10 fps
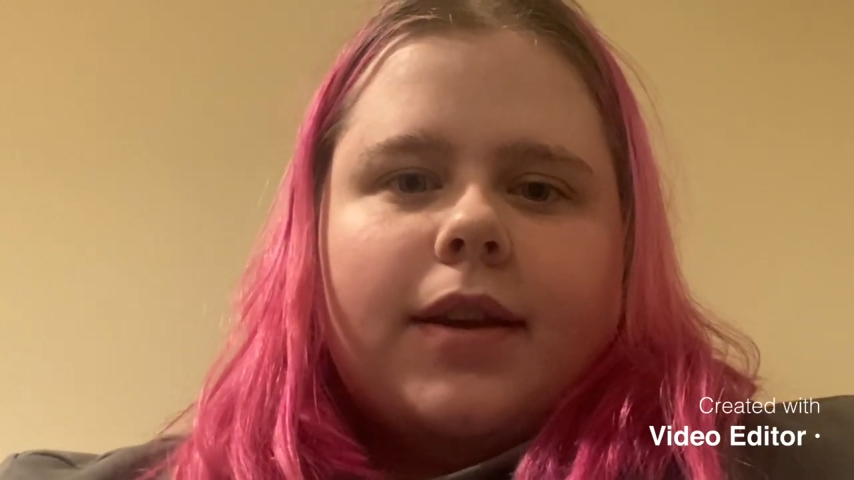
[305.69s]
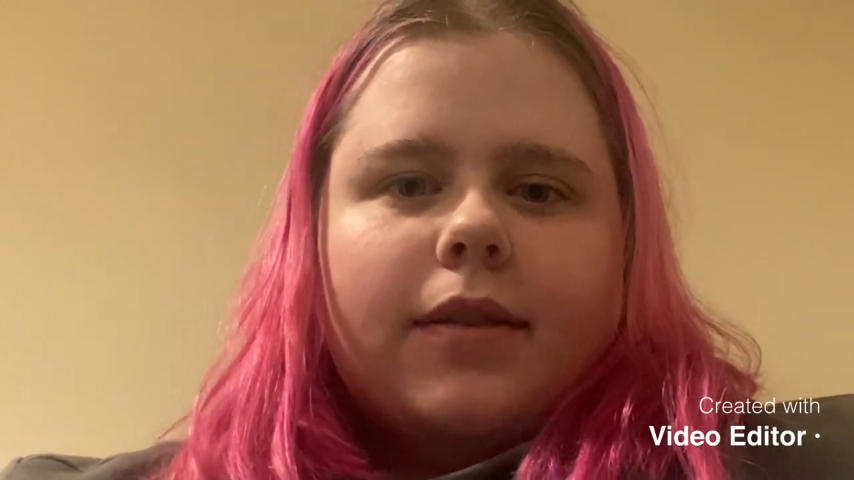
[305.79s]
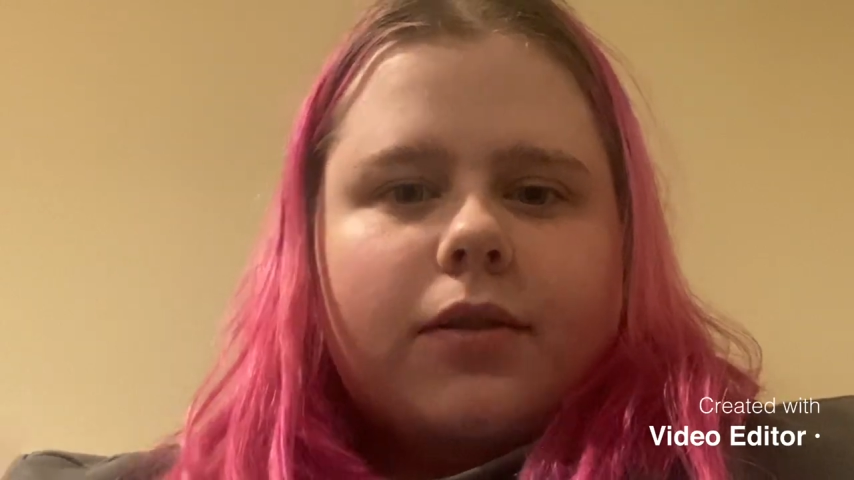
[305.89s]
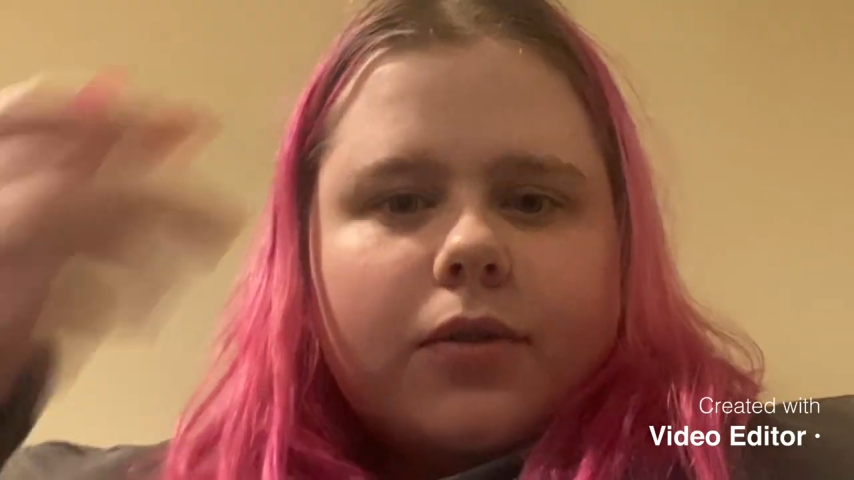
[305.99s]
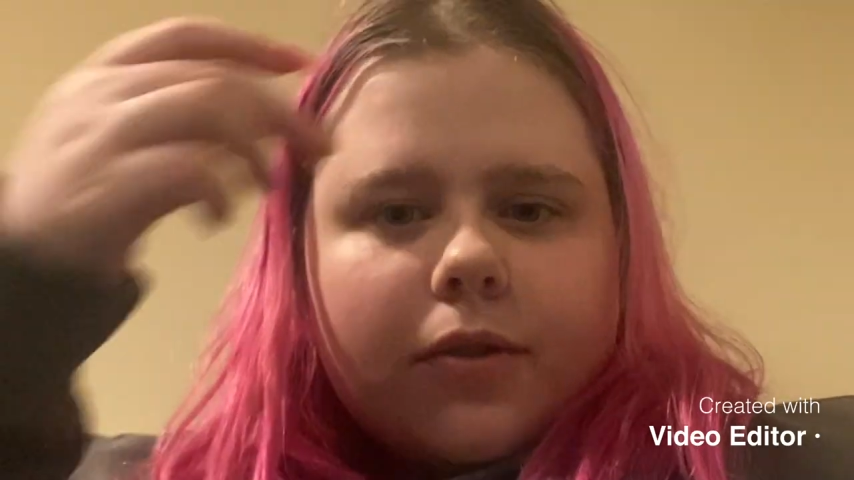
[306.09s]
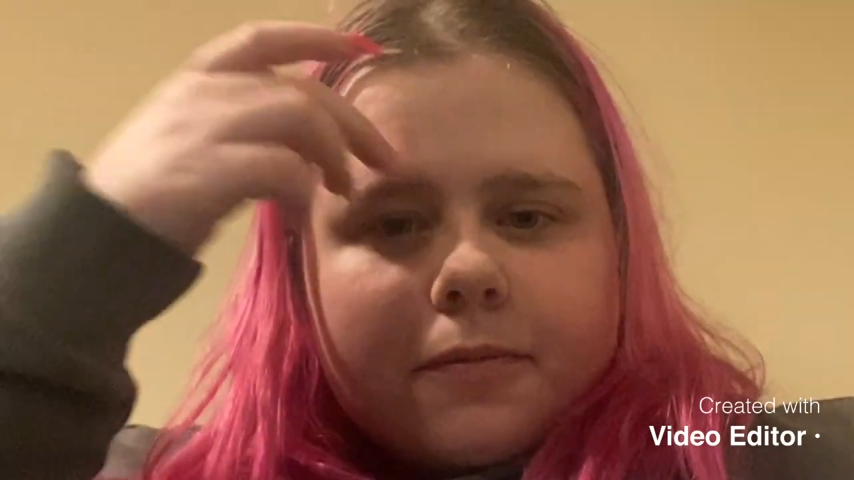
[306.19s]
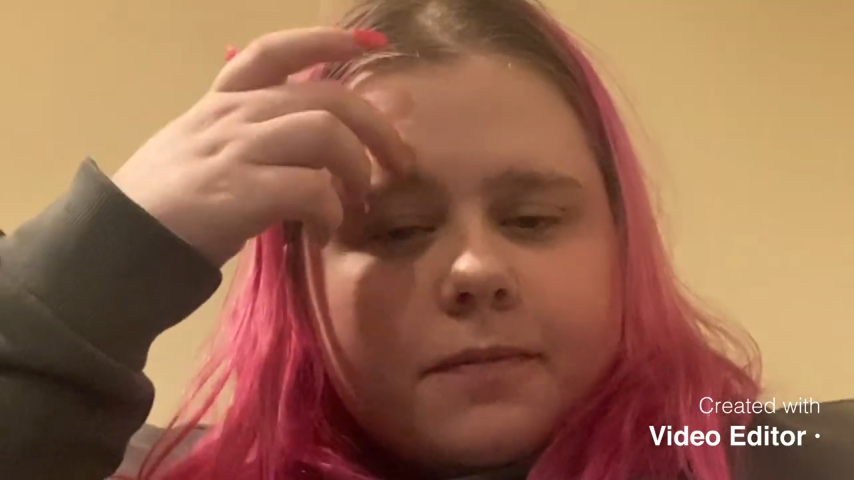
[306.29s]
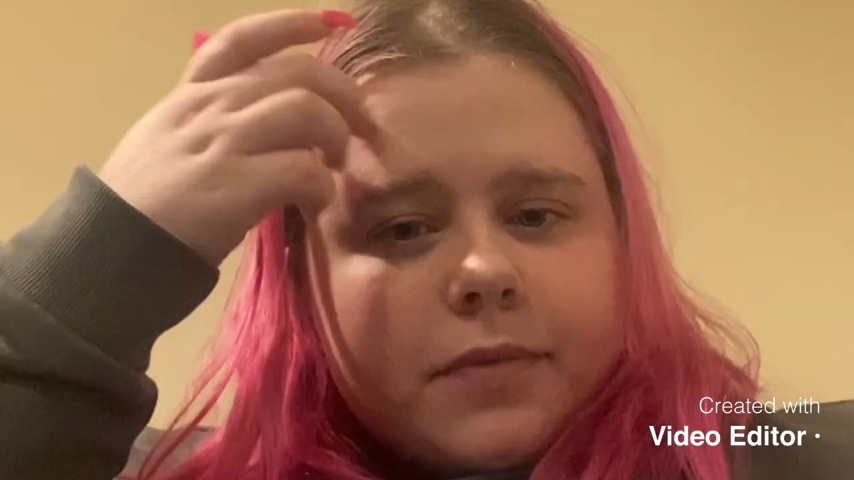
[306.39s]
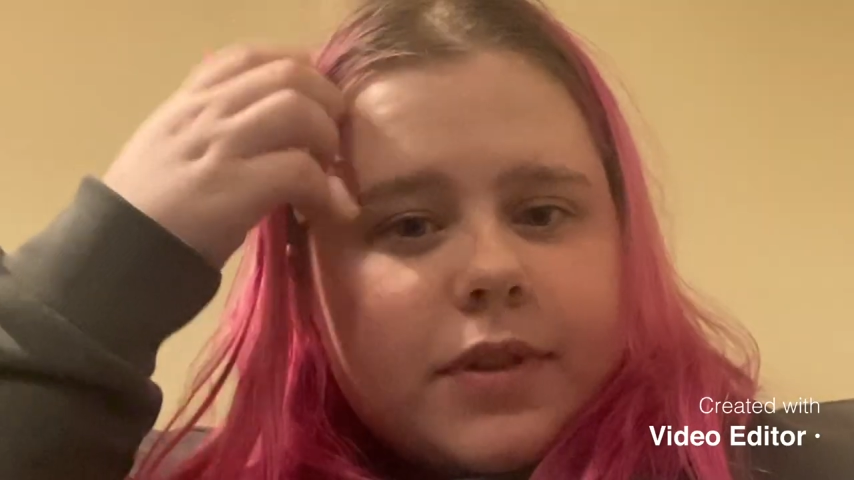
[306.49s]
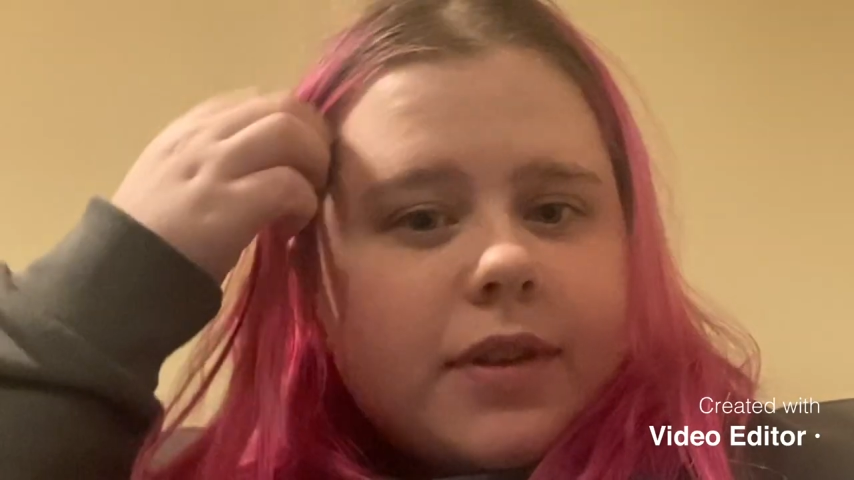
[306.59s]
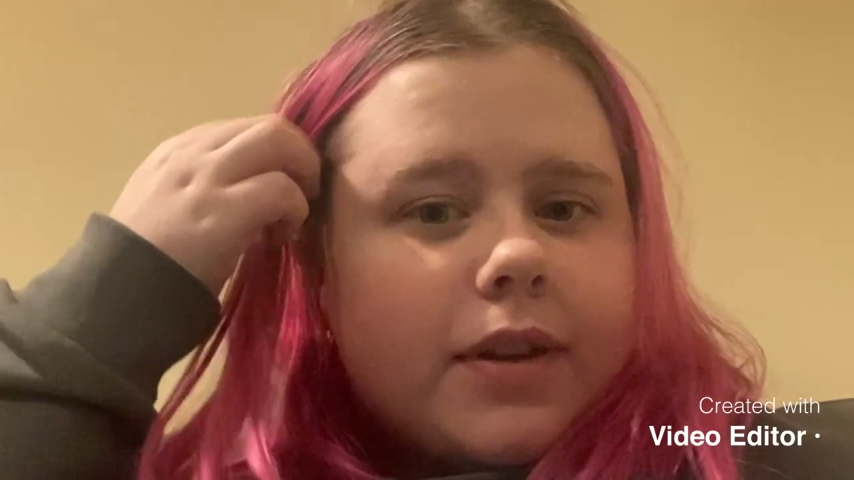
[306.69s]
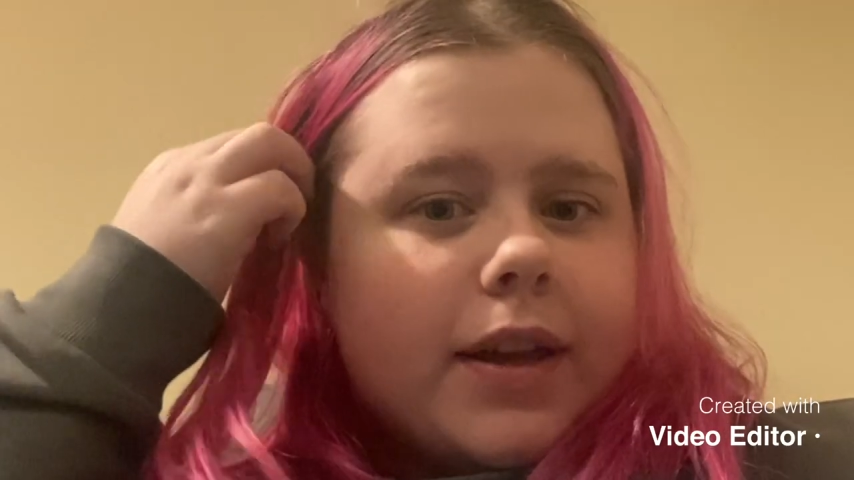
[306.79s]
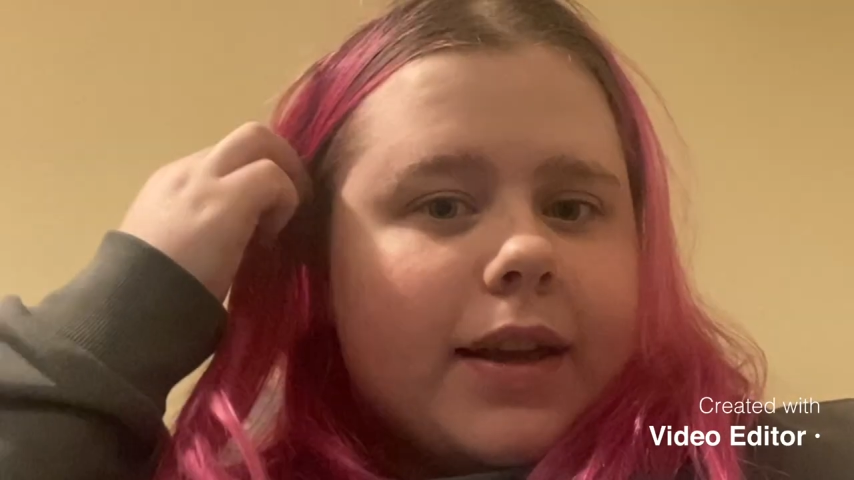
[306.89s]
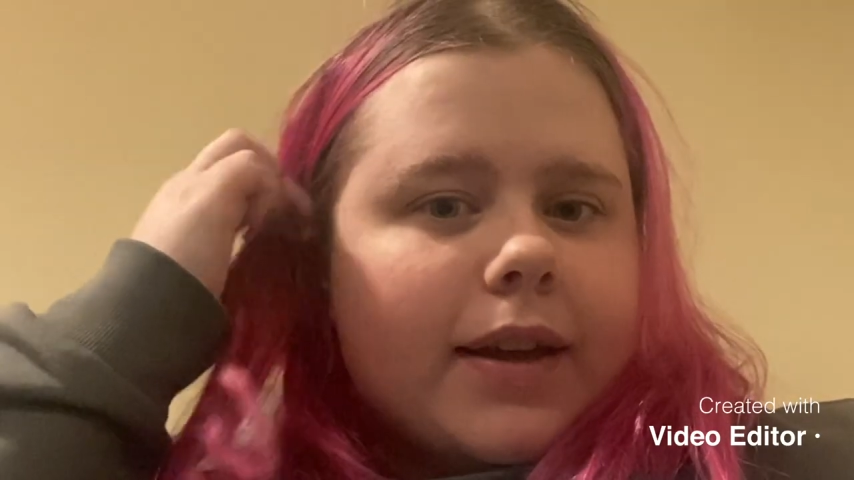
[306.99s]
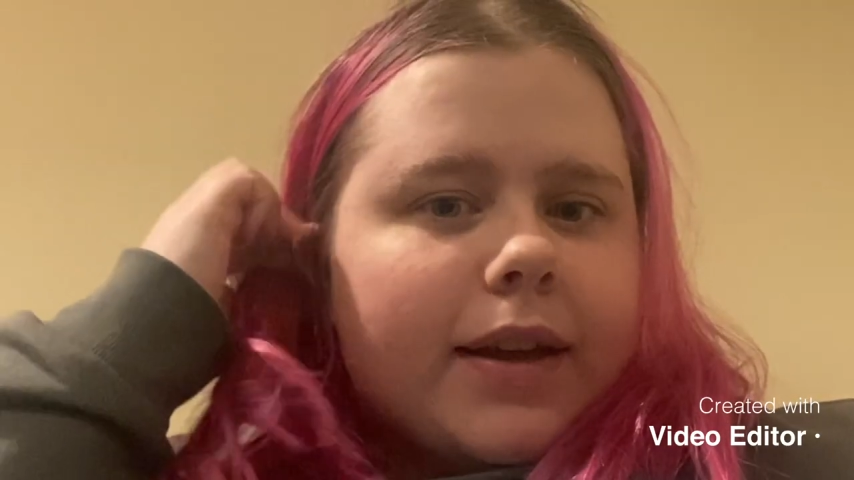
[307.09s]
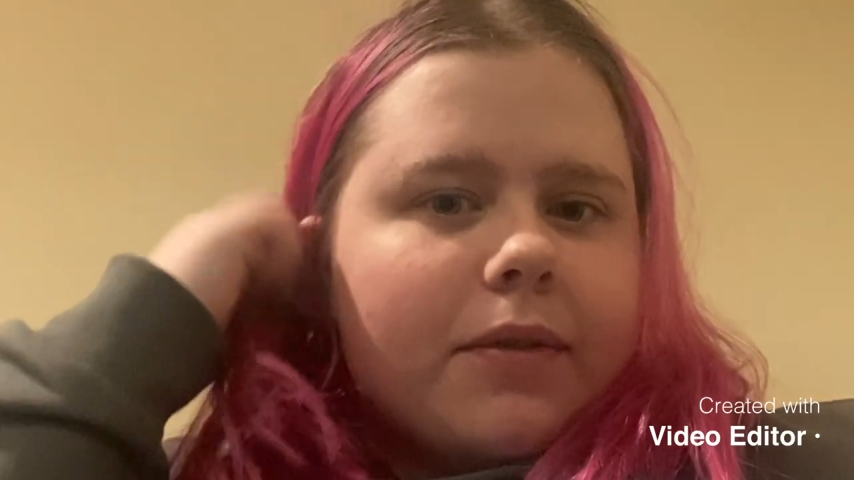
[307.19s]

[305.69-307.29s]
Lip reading: So, I